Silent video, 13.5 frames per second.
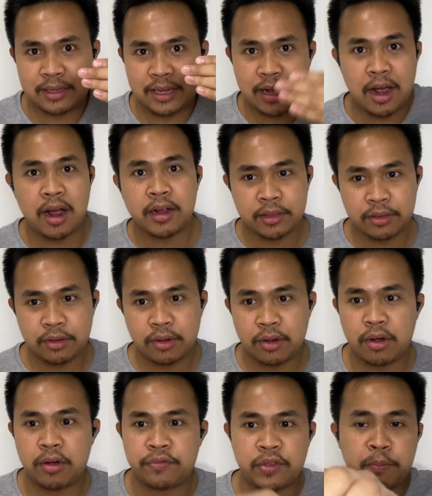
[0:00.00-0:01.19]
cut
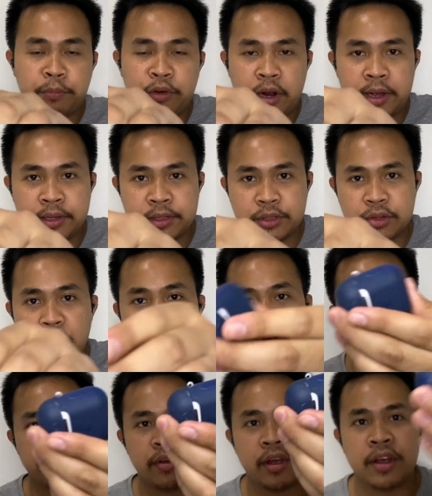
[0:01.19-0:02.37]
of the price of
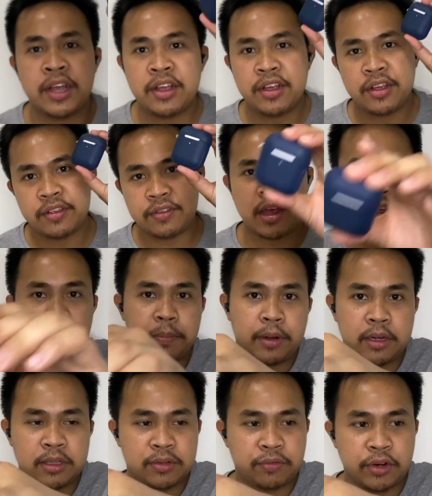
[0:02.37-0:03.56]
the
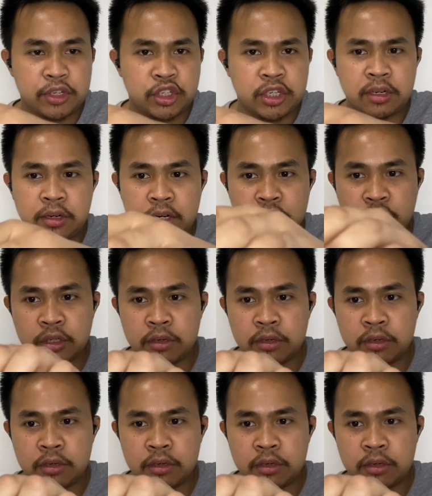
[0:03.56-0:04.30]
AirPods first generation.